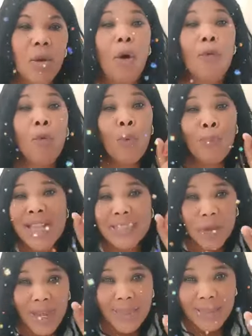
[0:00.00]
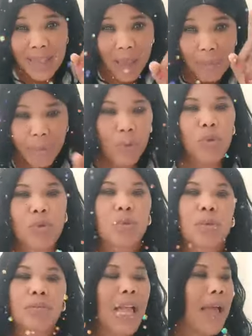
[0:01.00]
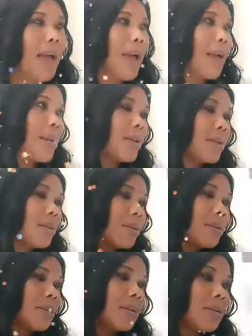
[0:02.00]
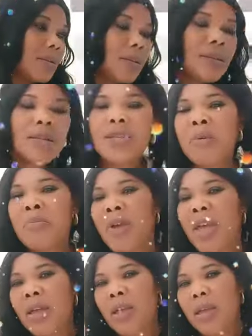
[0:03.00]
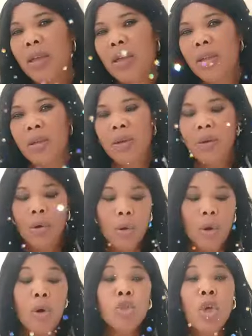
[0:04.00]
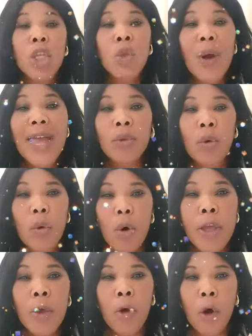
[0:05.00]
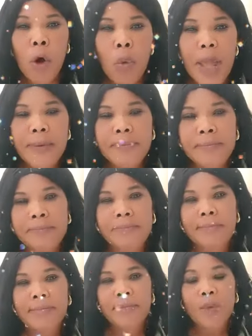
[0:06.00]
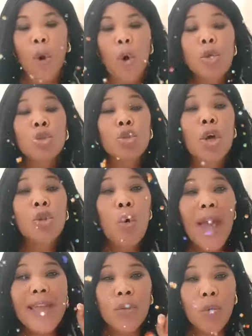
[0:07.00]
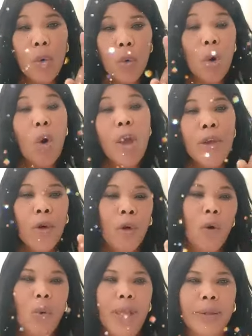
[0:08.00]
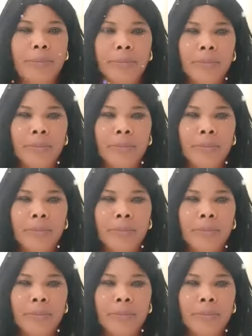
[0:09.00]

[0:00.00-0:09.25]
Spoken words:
Of who person where they are brought. Ah. Ije me. O tonu edo o ikowe. O tonu edo o ikowe.